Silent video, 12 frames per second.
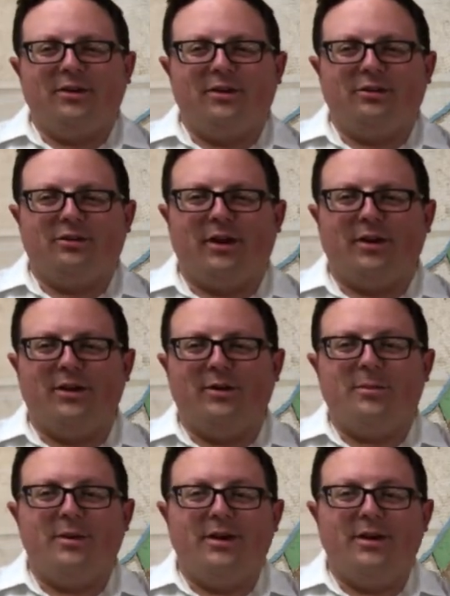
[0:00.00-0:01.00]
Shalom.
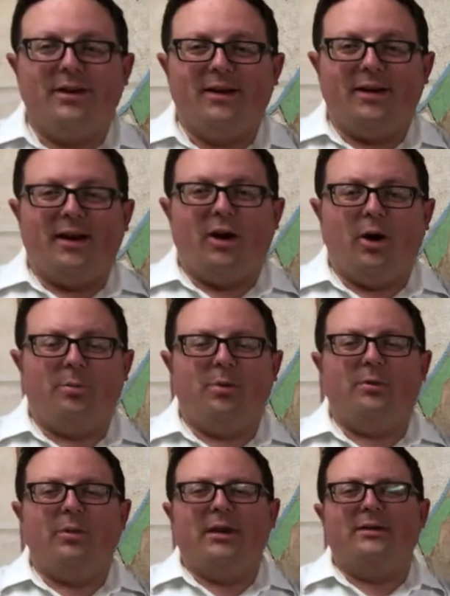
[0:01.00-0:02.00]
Help we
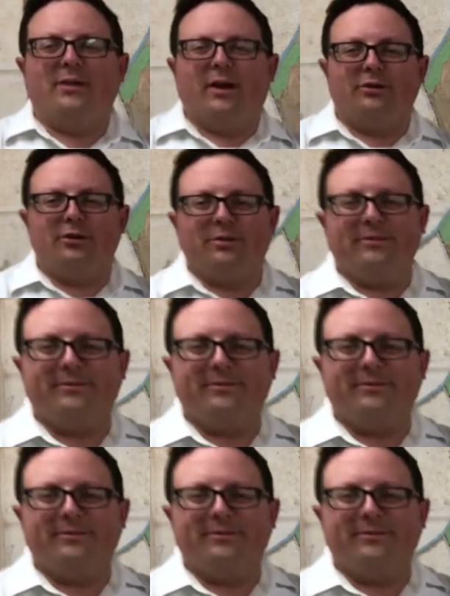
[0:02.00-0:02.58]
be in touch.